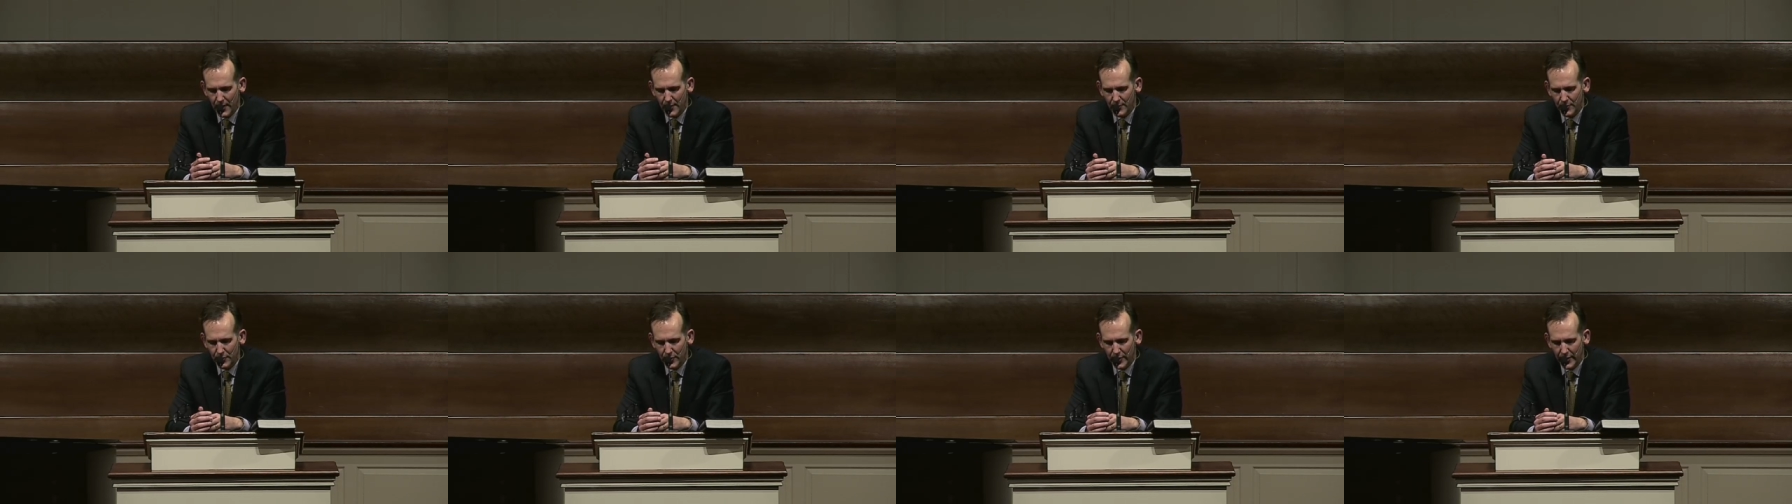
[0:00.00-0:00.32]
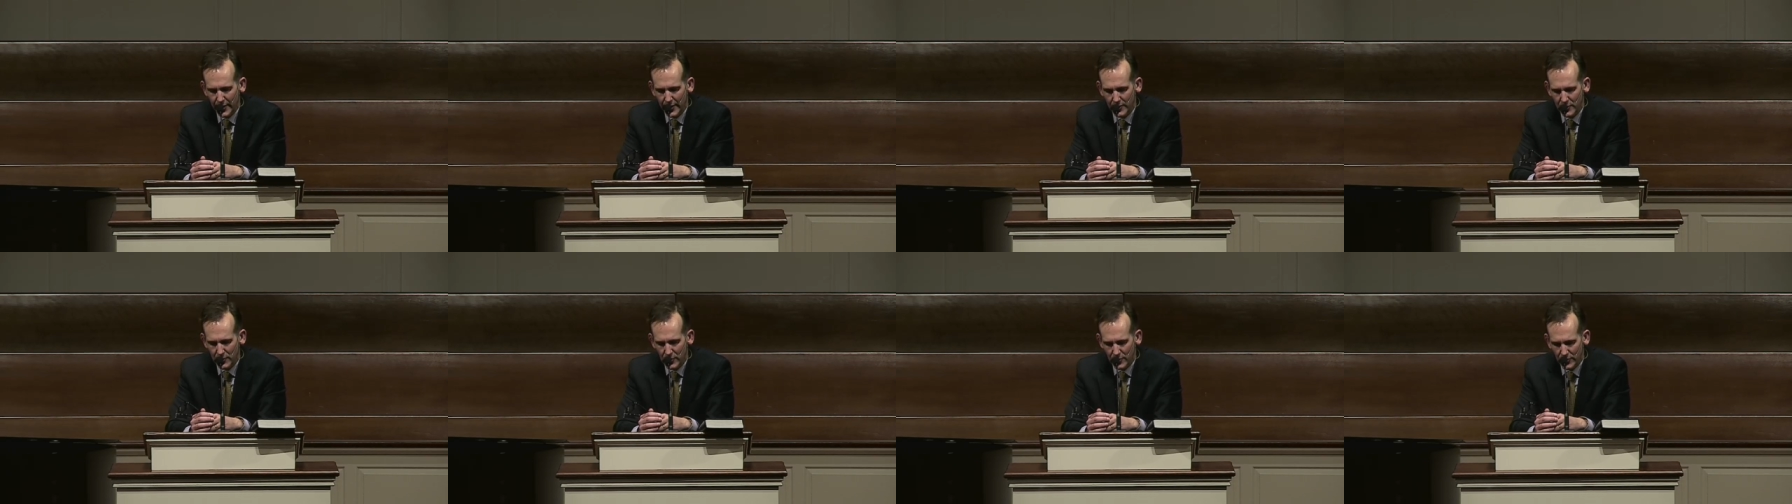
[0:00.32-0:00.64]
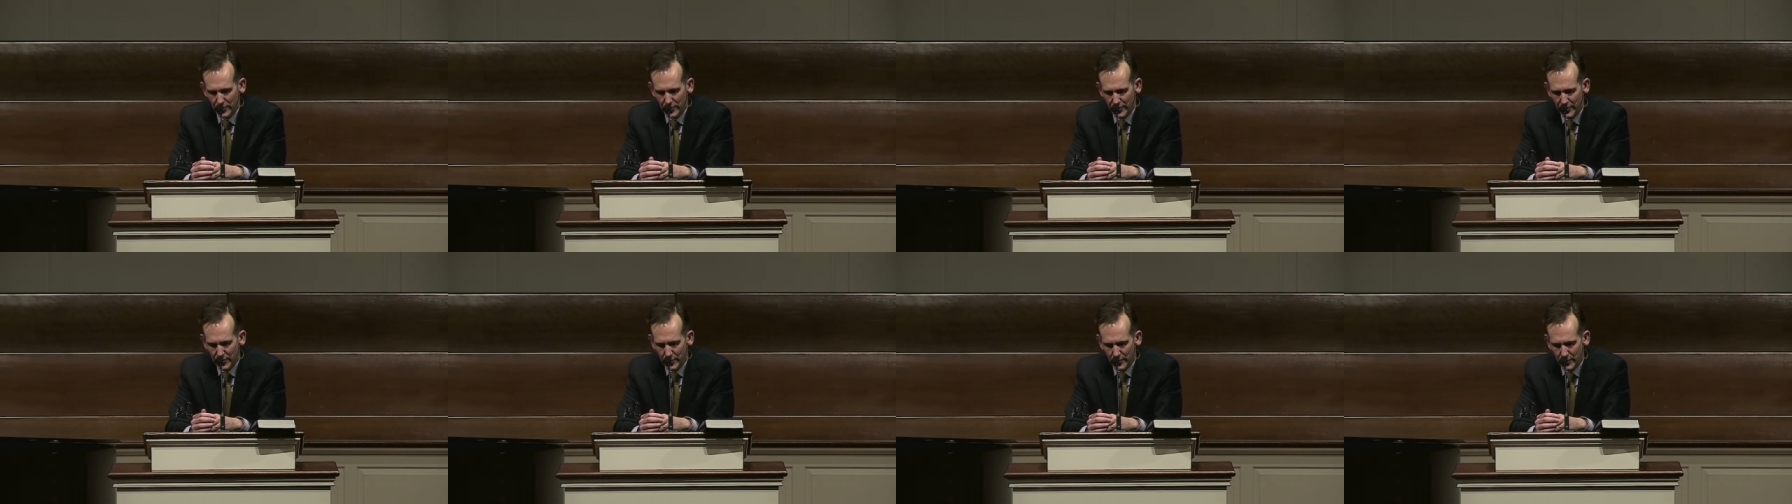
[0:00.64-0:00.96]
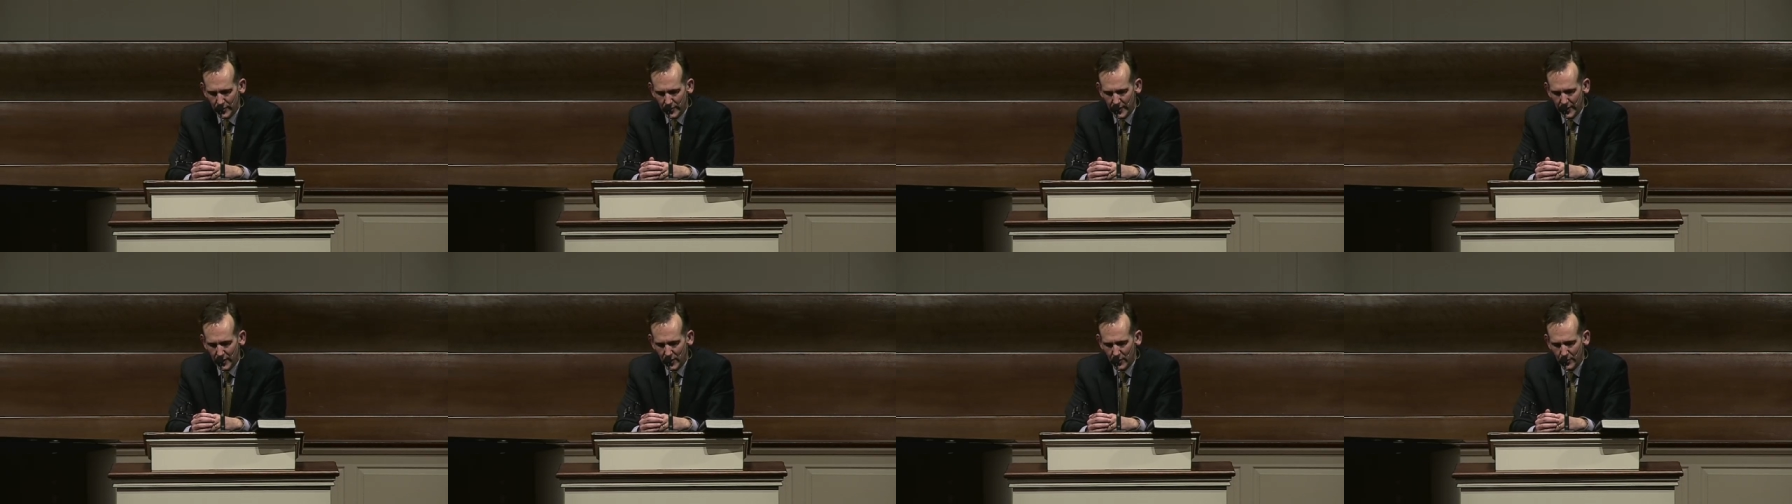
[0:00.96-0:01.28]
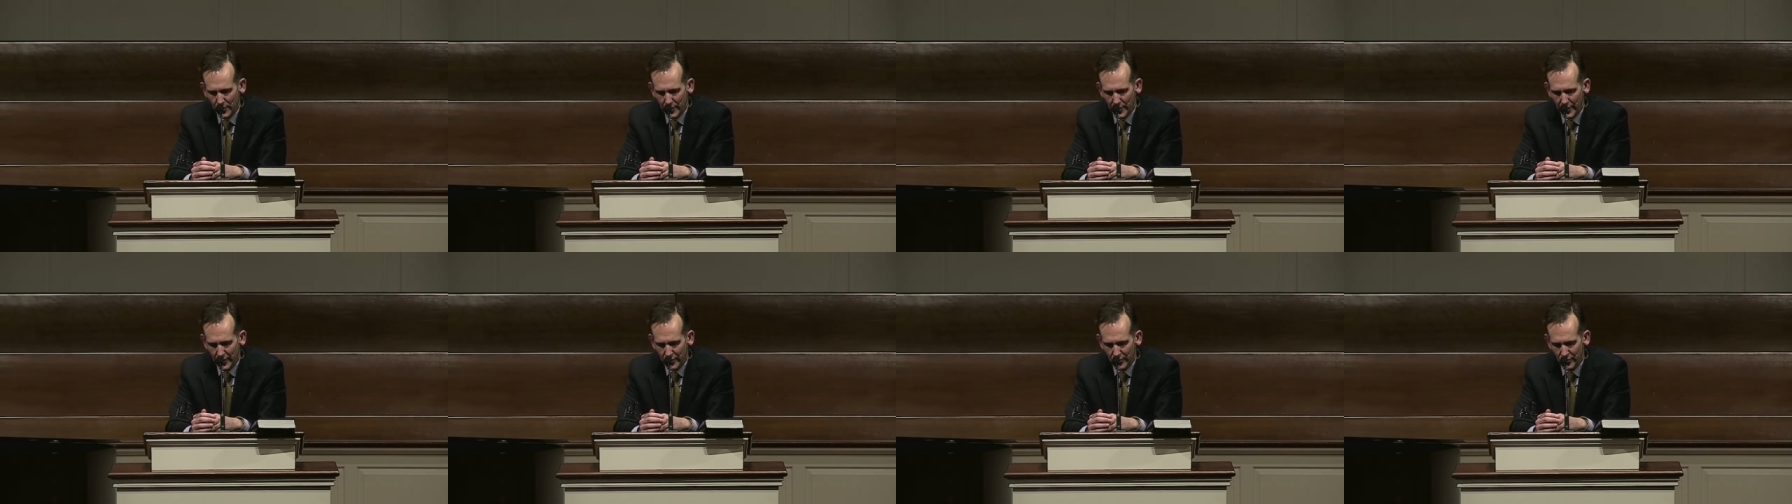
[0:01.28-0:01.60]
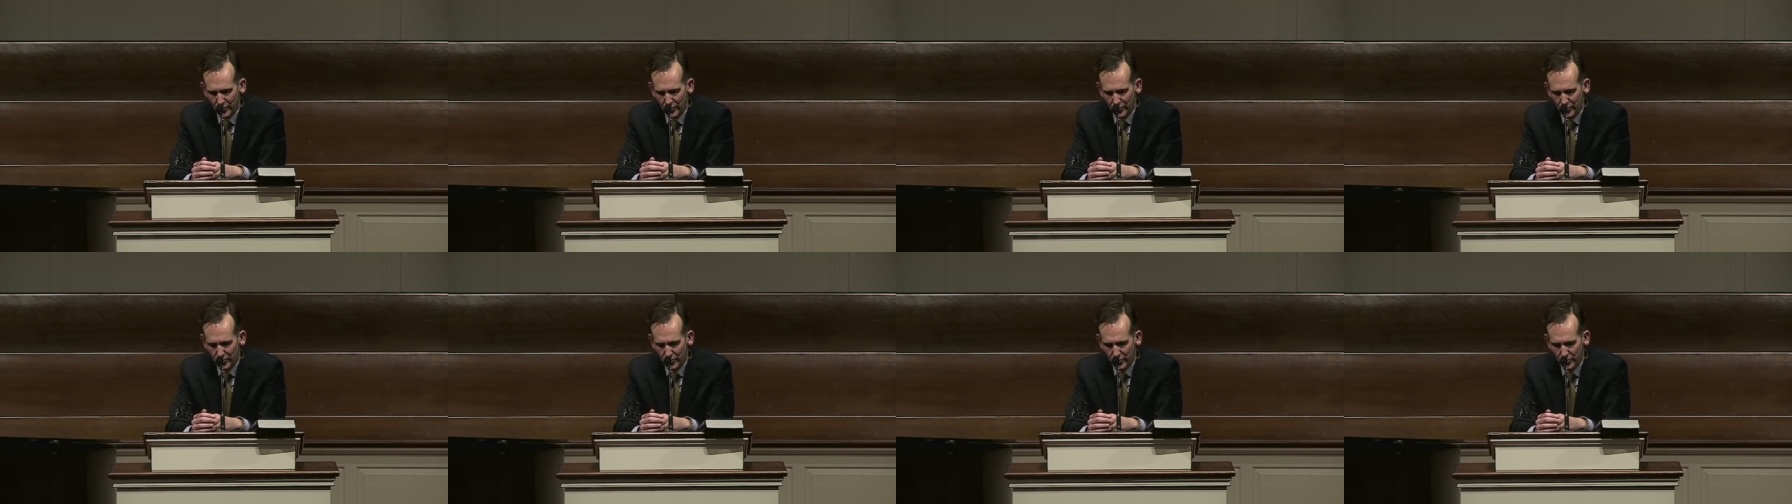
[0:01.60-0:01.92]
I pray, Lord, that you would help
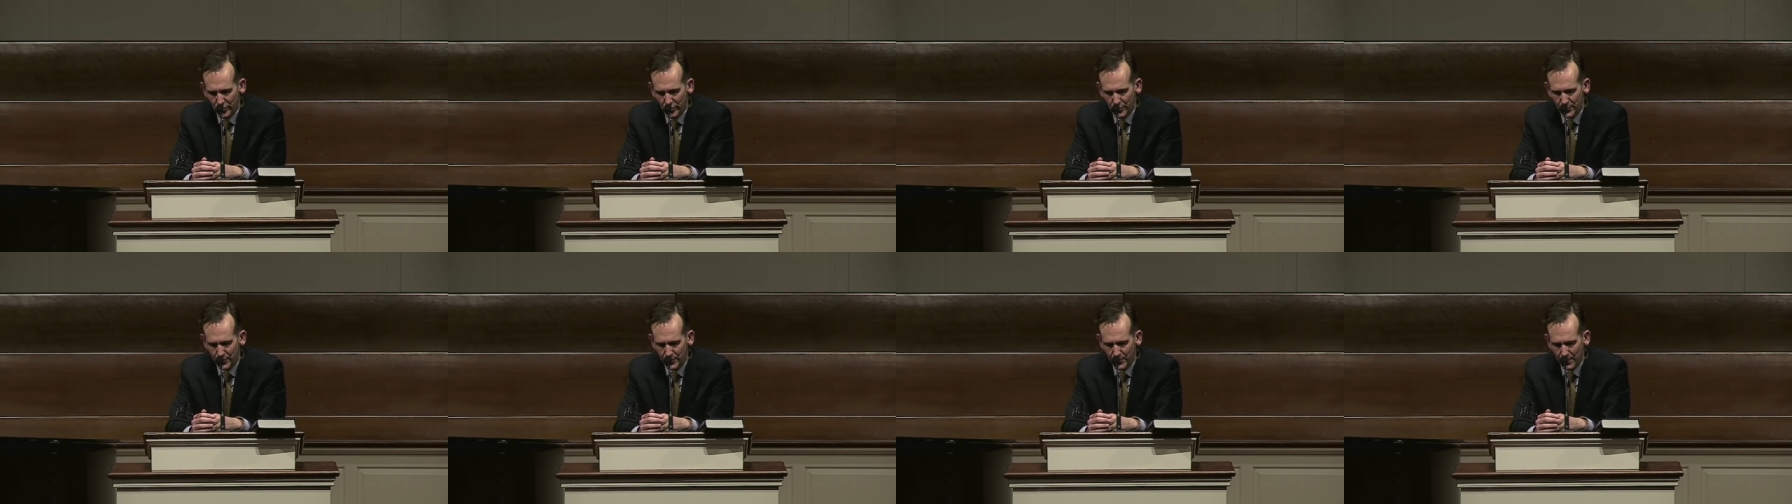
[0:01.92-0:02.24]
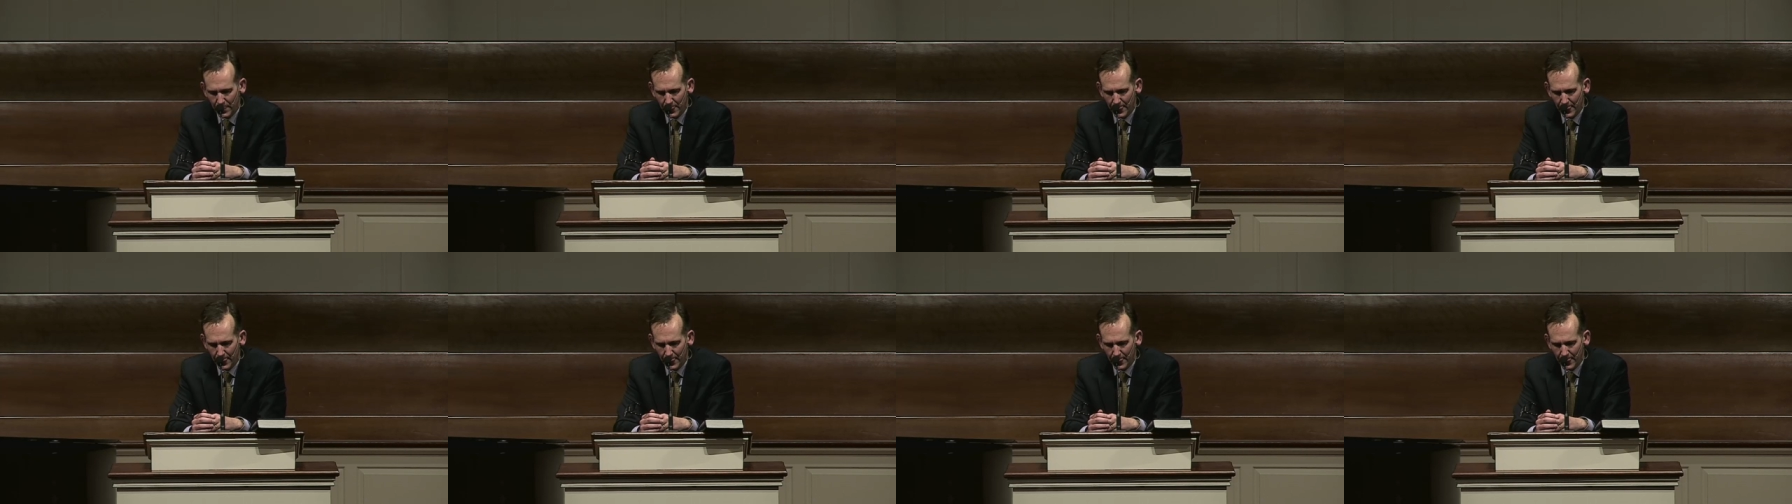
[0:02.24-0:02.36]
us to